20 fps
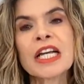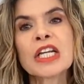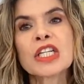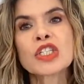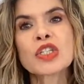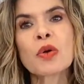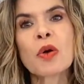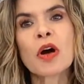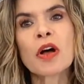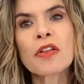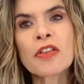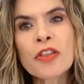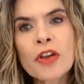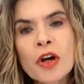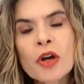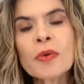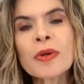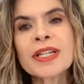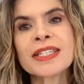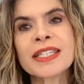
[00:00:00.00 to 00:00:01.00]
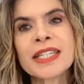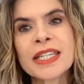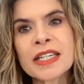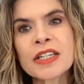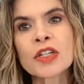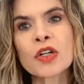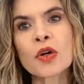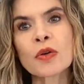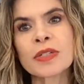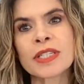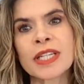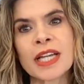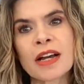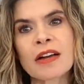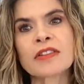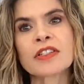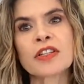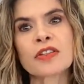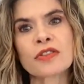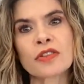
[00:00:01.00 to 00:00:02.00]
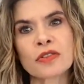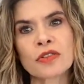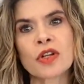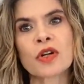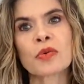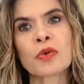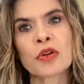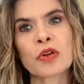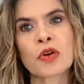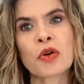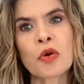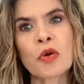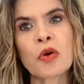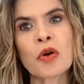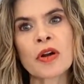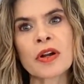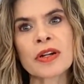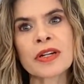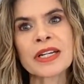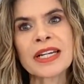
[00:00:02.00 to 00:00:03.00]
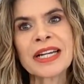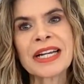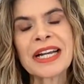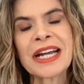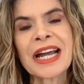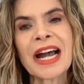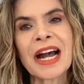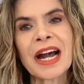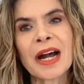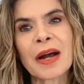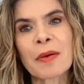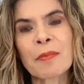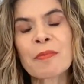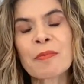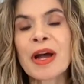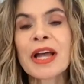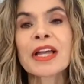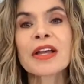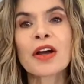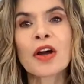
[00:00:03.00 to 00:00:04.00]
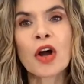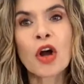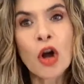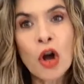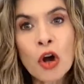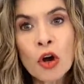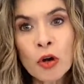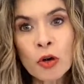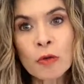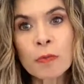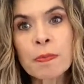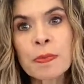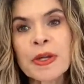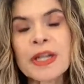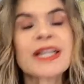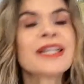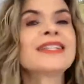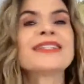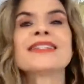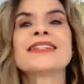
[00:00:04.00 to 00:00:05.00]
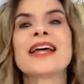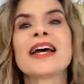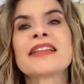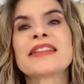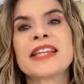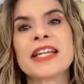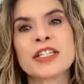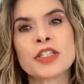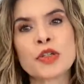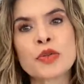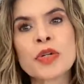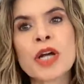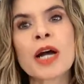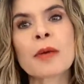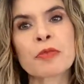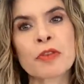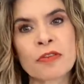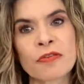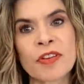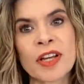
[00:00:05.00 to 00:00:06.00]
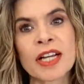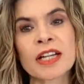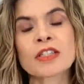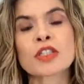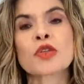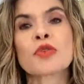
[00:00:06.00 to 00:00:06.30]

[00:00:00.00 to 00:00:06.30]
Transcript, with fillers: So although it did go down to the lower court, uh, my hope is that they do not prevail.